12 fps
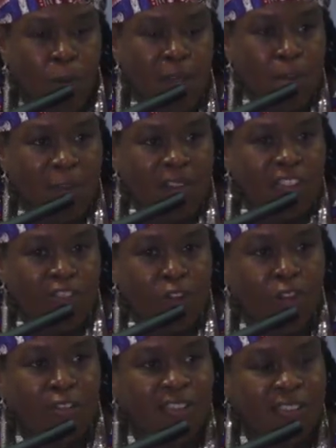we must
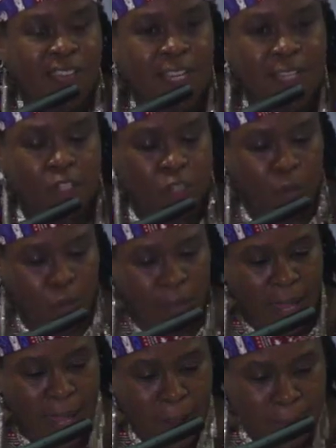not seek
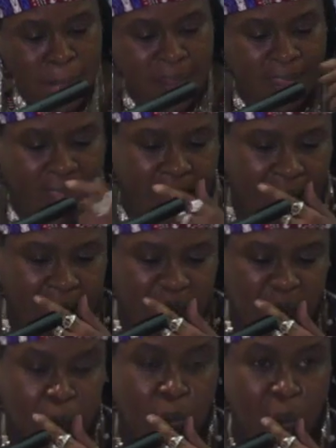to
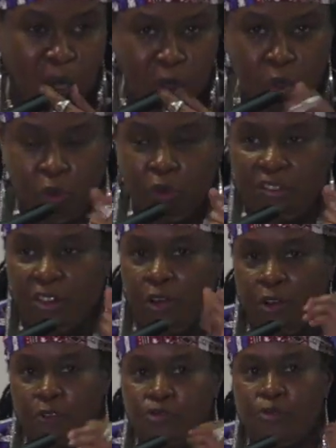emulate models
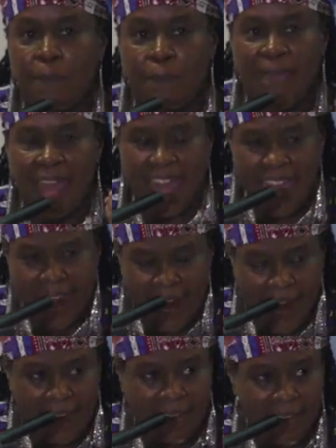of repair